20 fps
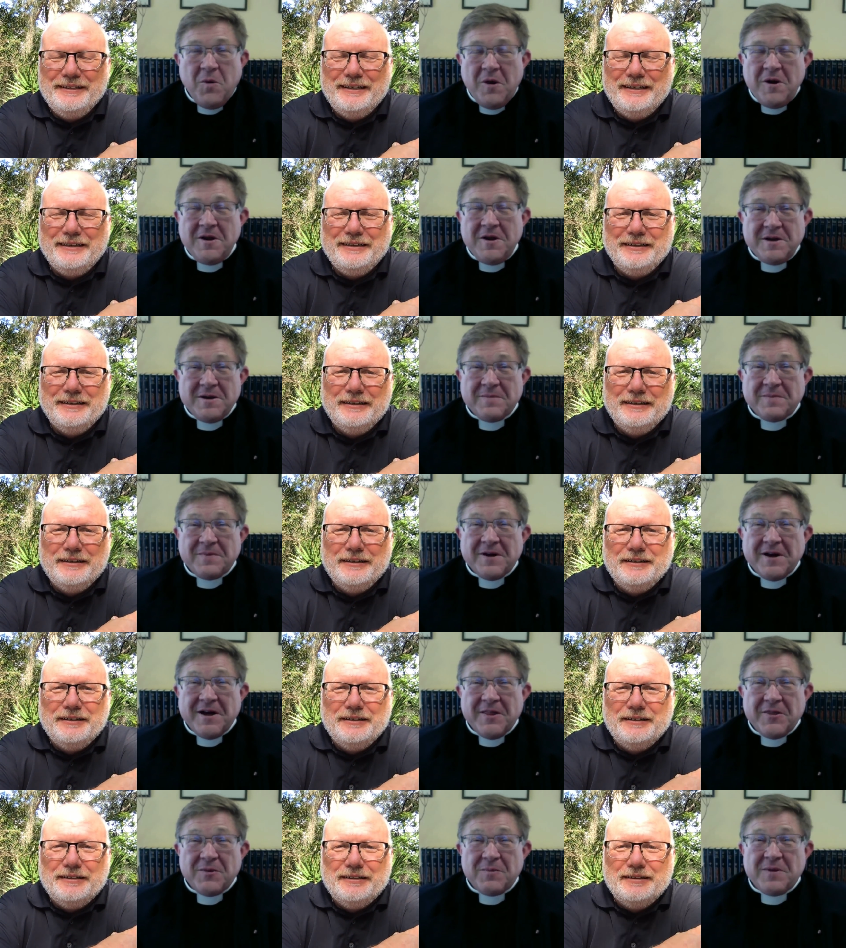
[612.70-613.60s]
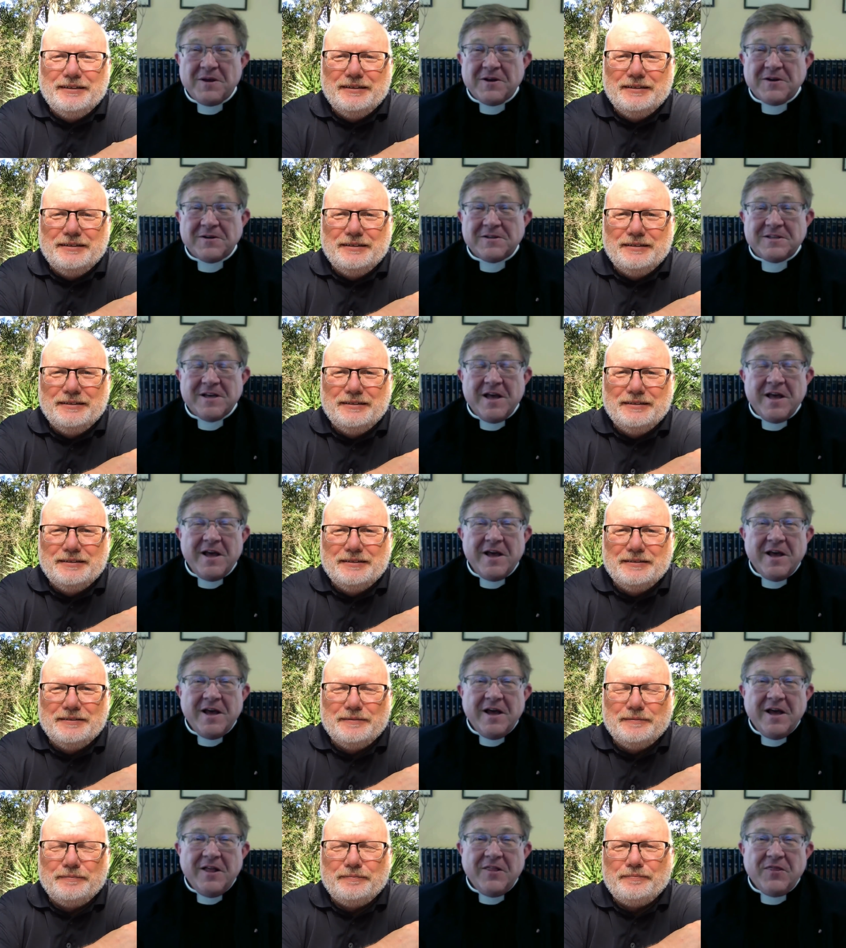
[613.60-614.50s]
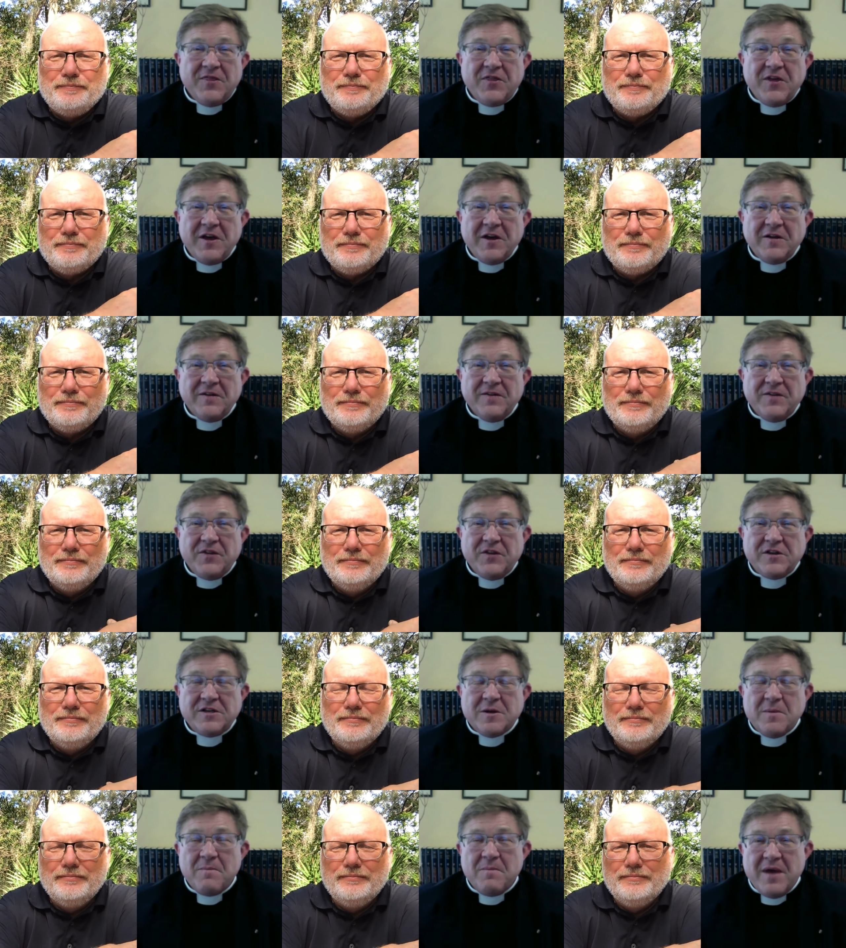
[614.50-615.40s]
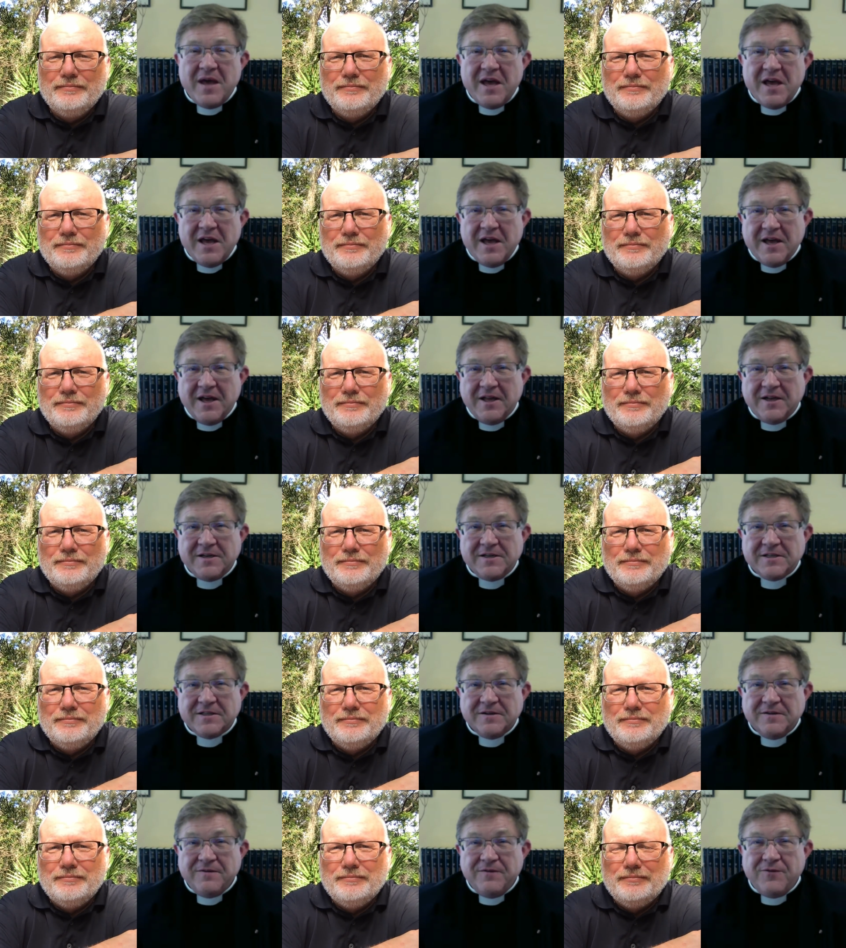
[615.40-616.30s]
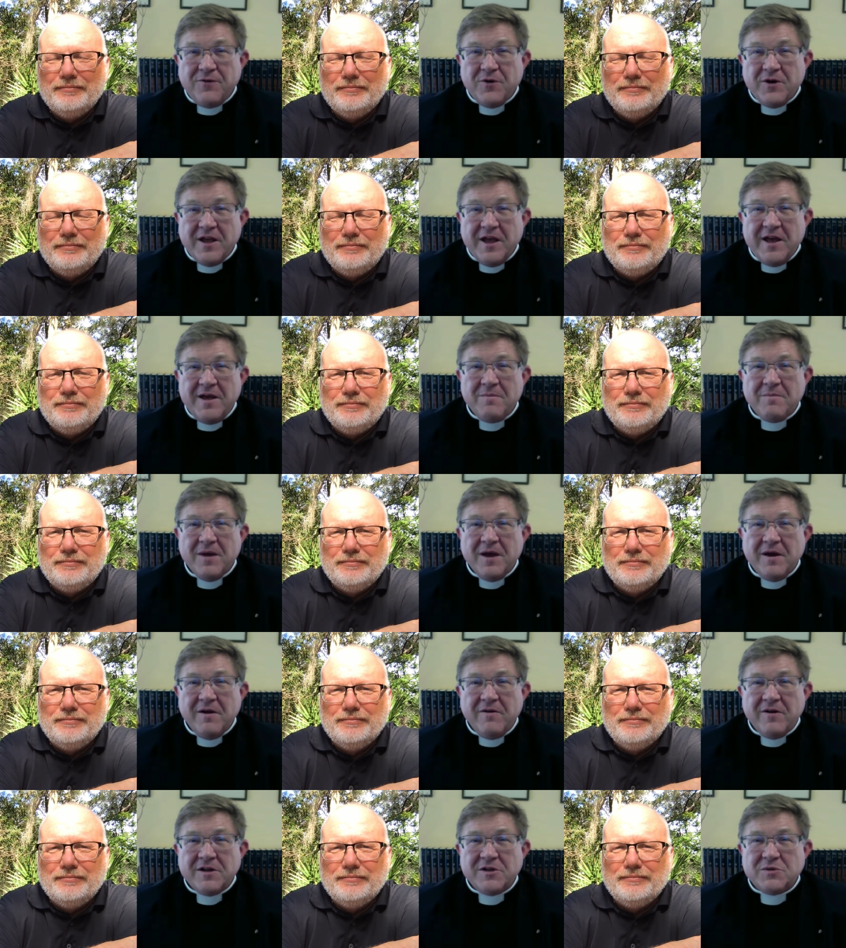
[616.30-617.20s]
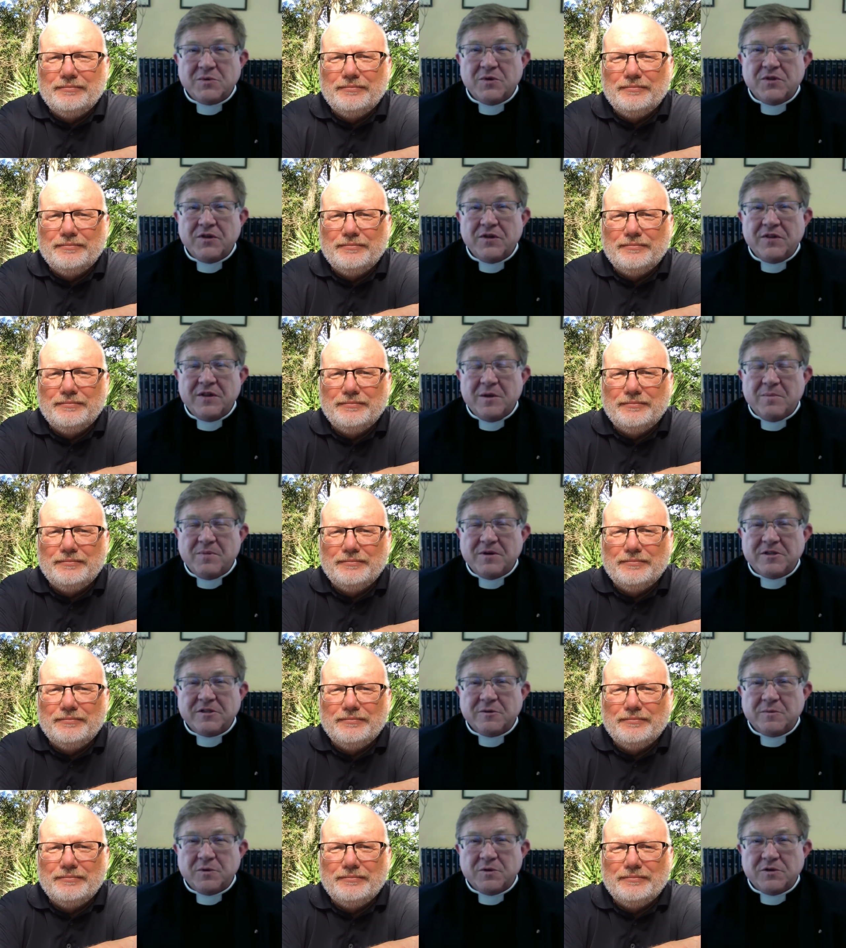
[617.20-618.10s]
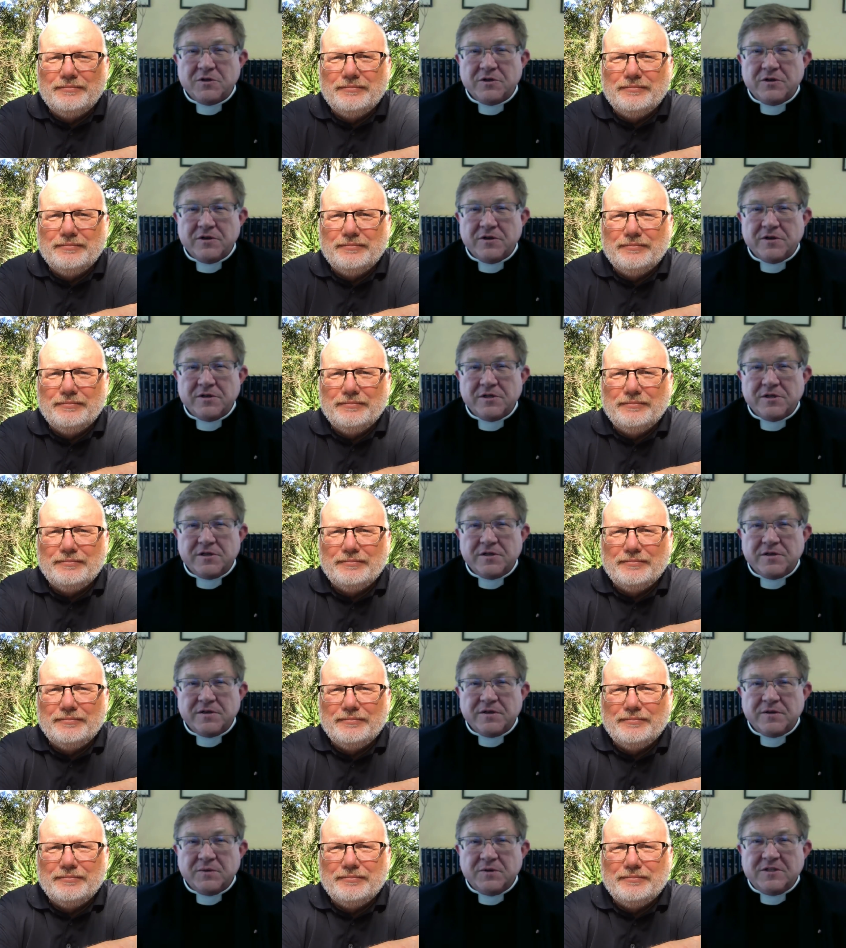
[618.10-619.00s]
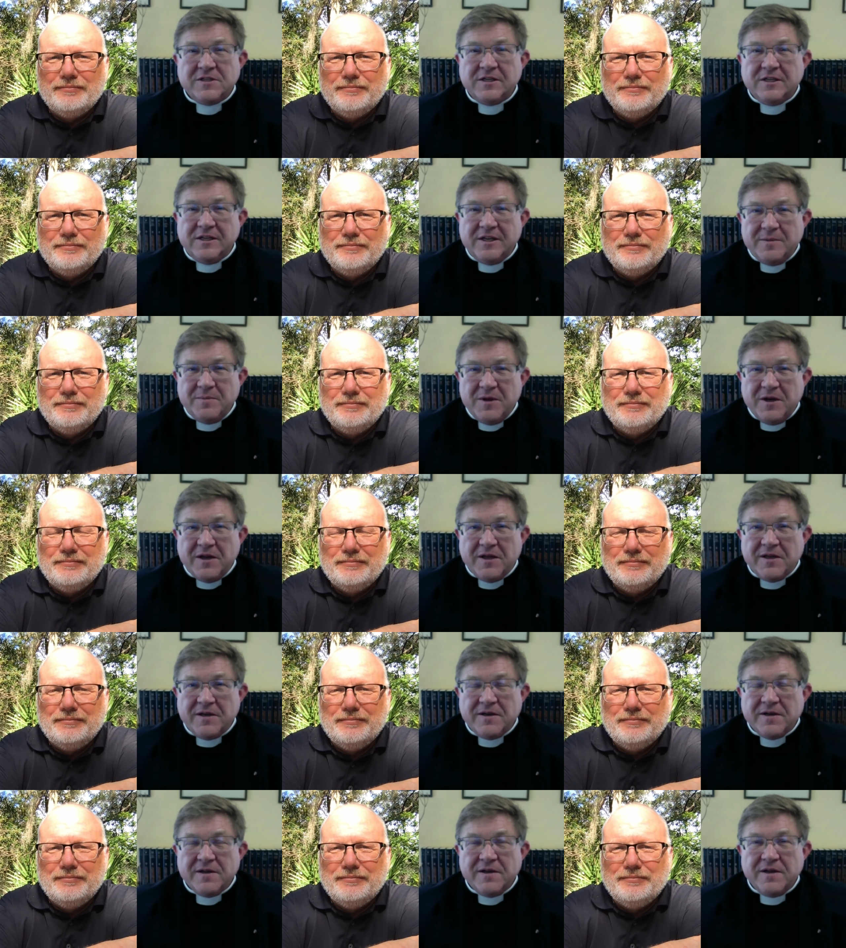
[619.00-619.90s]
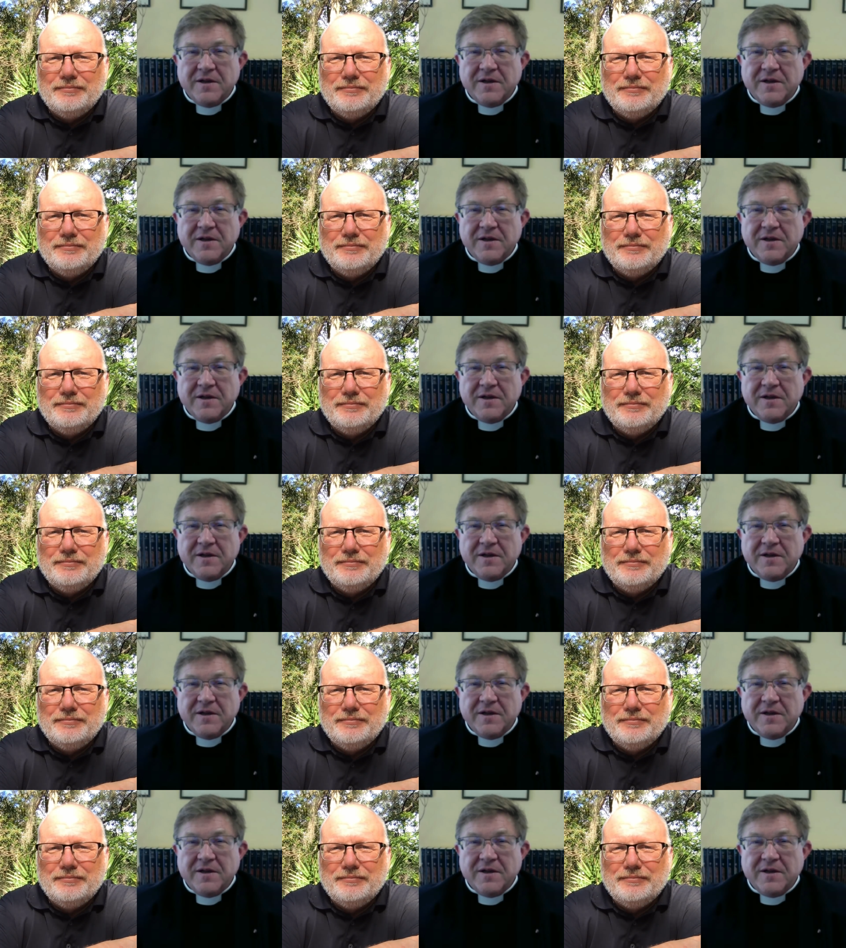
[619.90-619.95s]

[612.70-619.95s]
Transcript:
Speaker 1: wanted yeah. to bother because the the demand for gay marriage within the Episcopal Church was limited